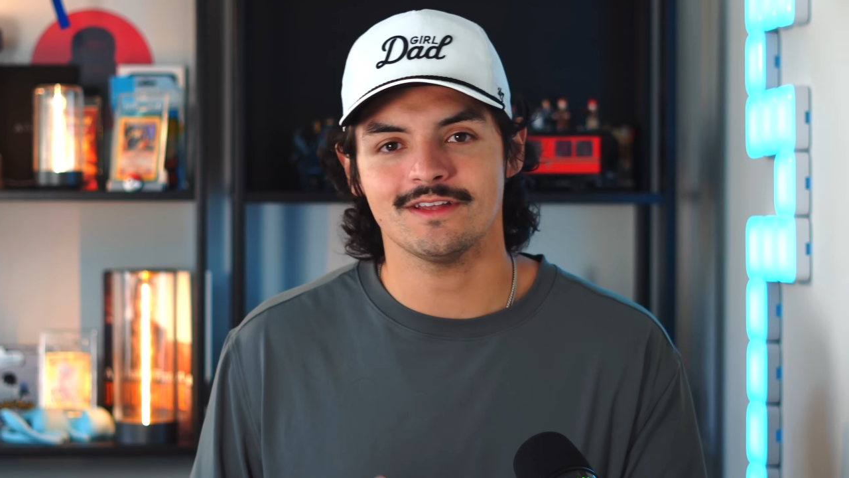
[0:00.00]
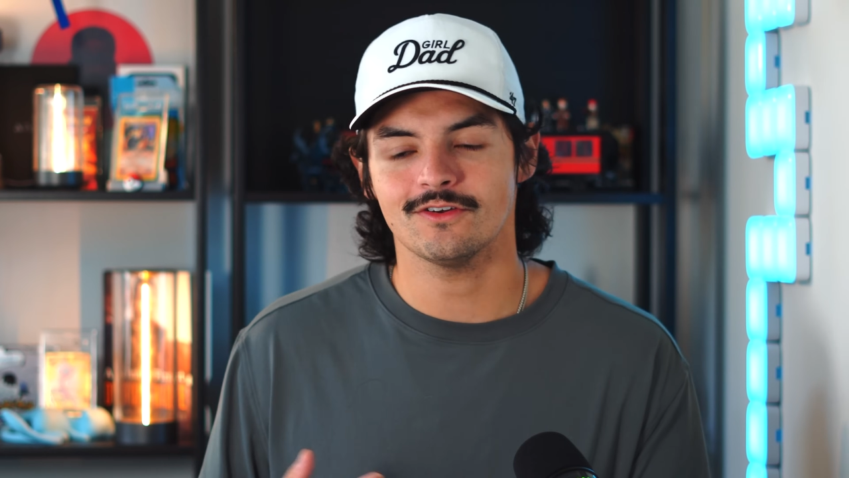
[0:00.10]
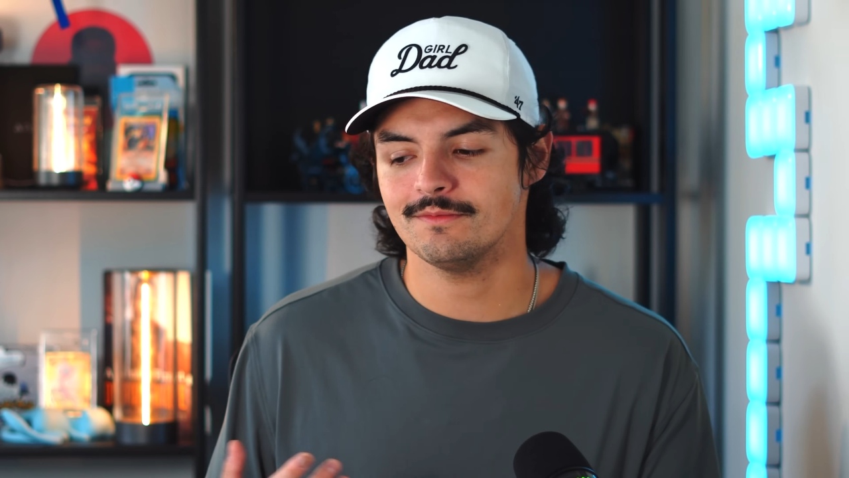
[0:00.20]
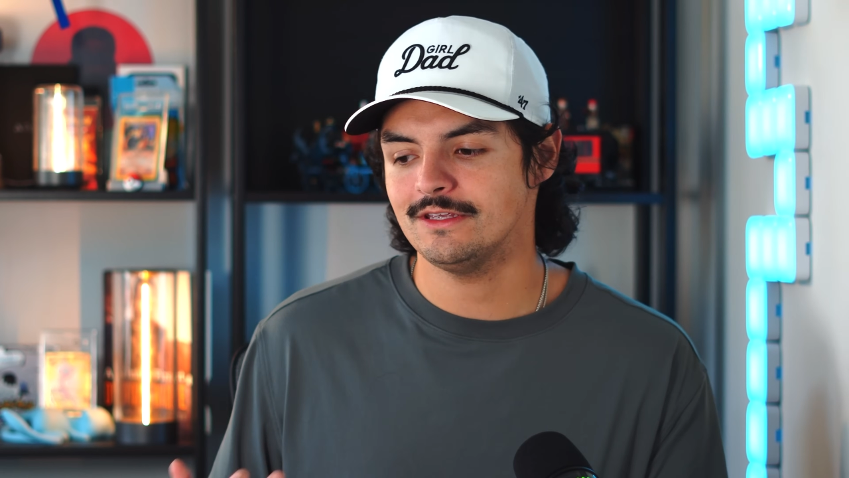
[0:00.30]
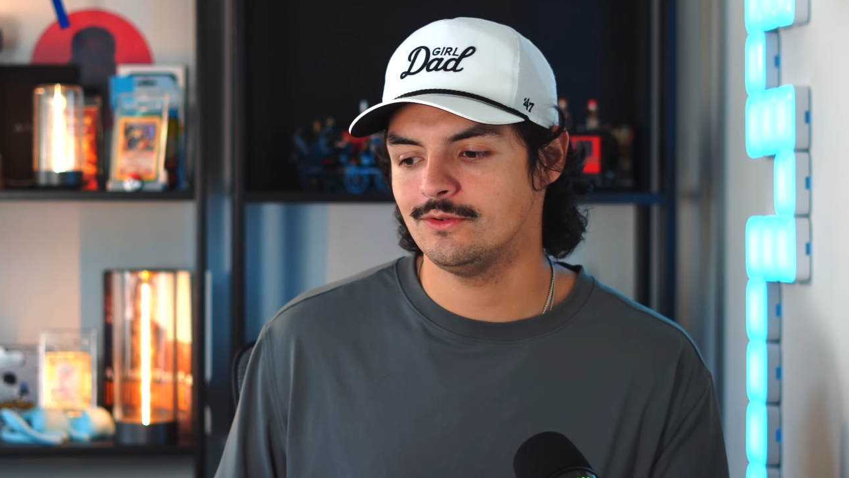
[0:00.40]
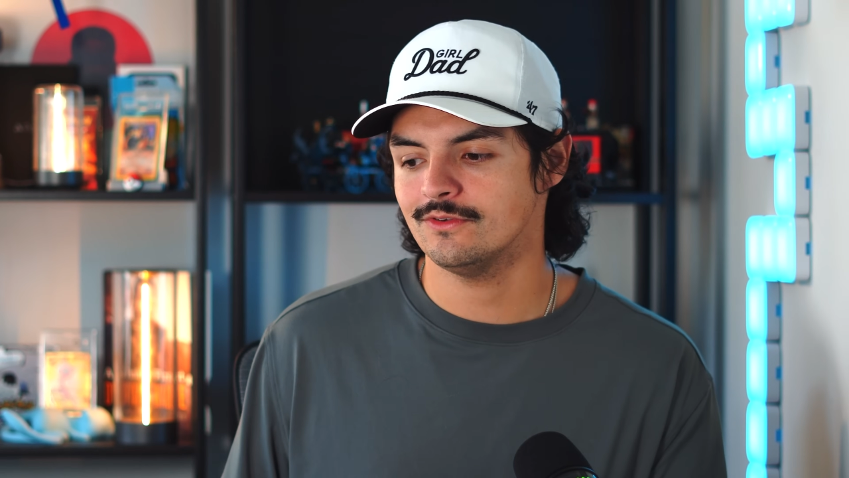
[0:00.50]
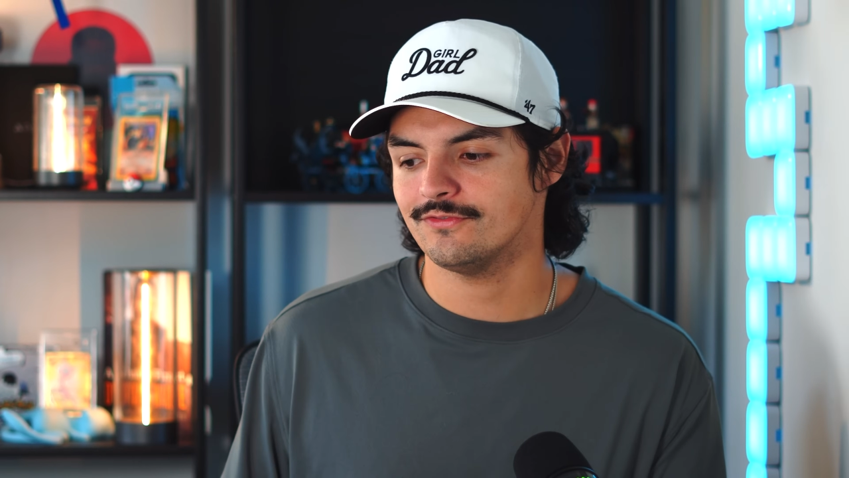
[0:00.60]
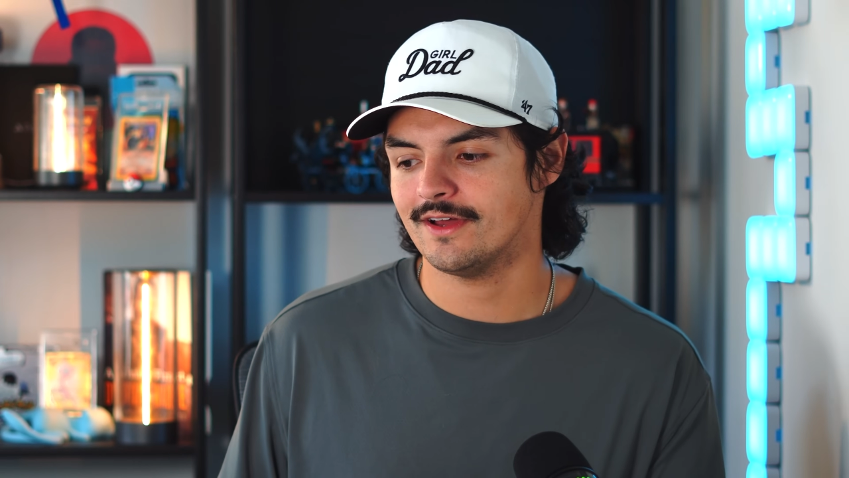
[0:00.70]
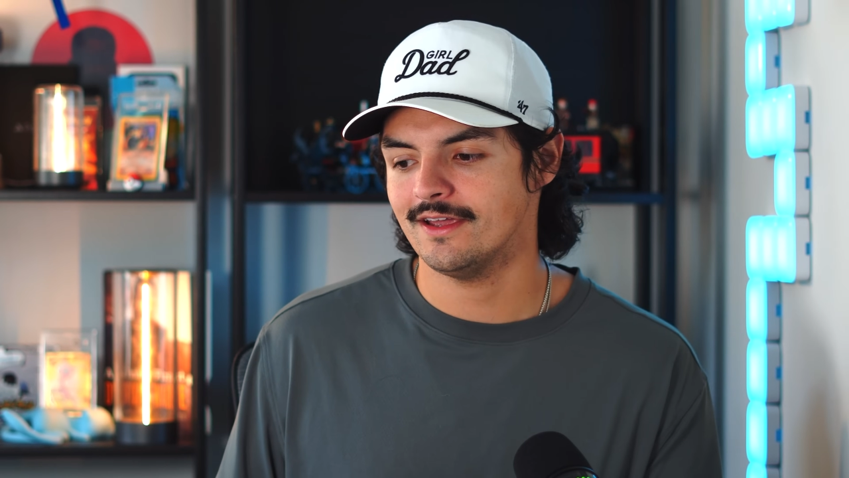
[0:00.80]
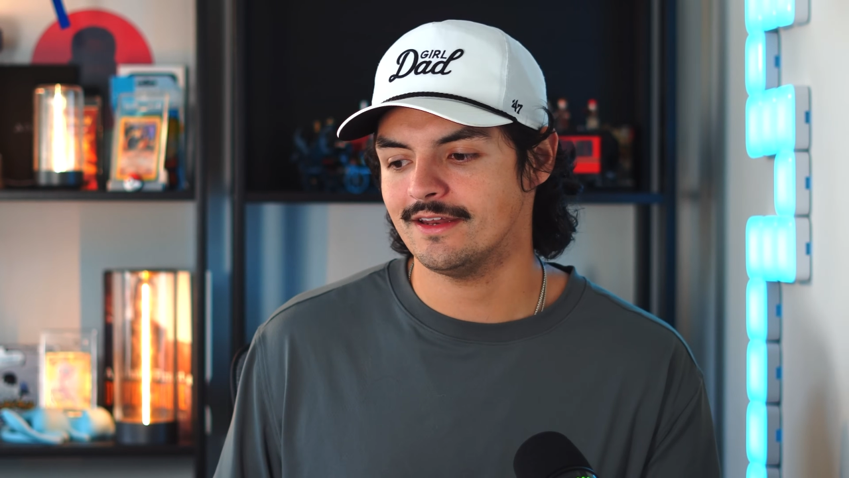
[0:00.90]
now going to be
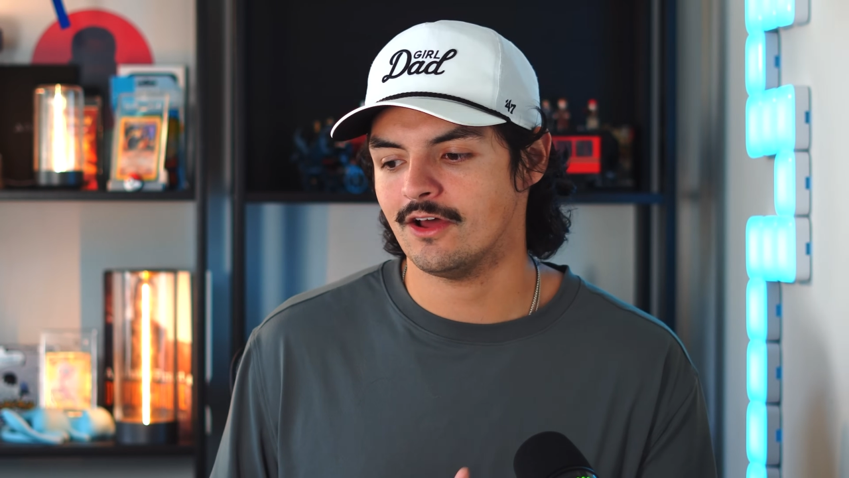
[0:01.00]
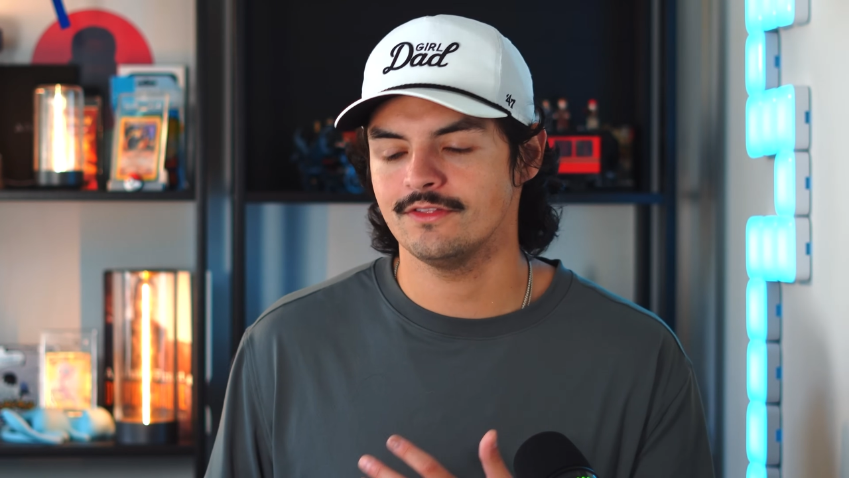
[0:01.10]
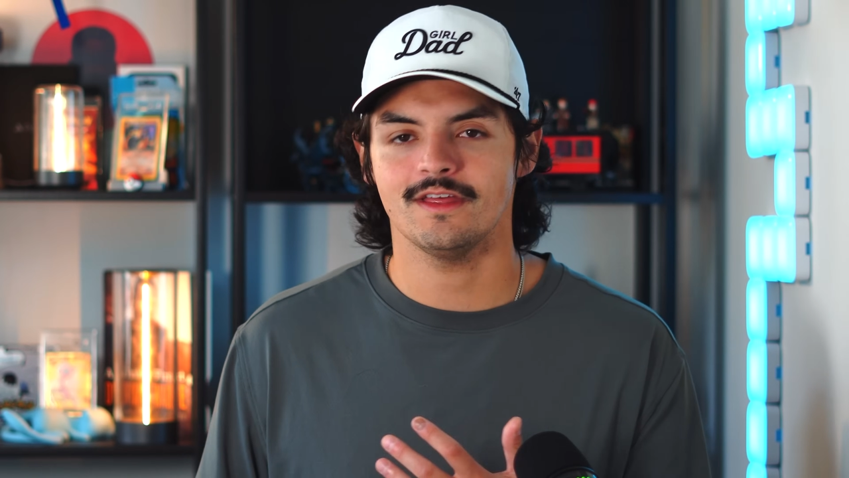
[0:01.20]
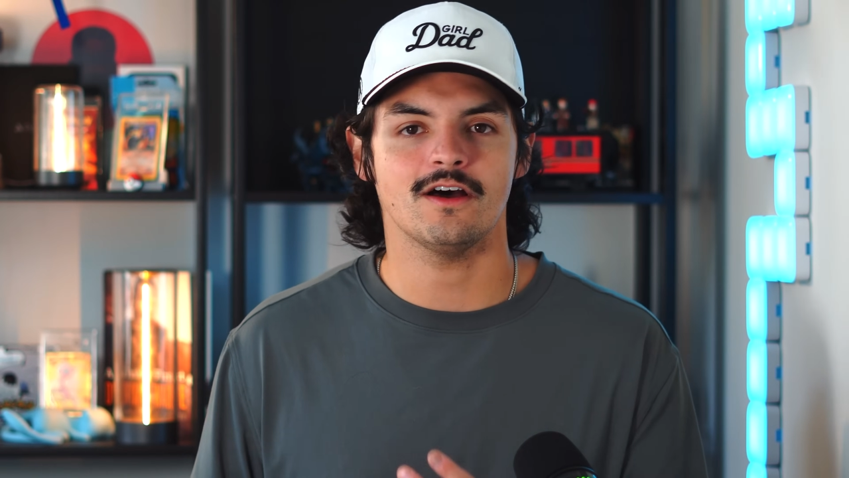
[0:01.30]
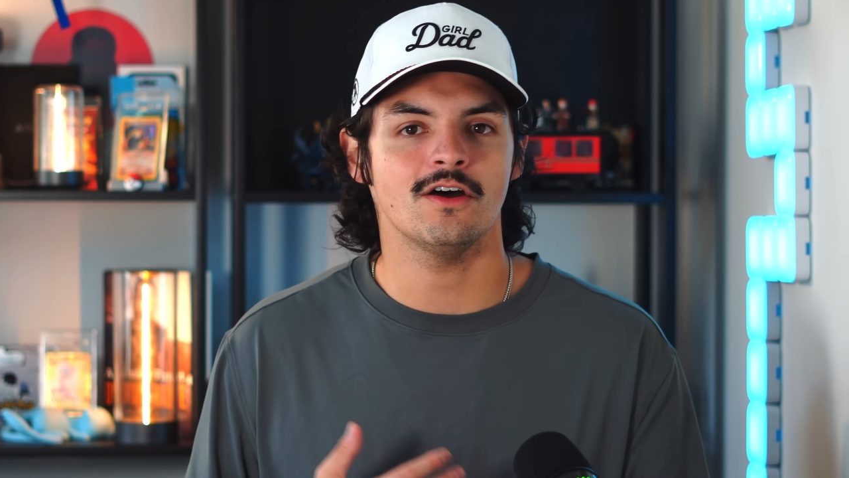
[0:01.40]
unified on the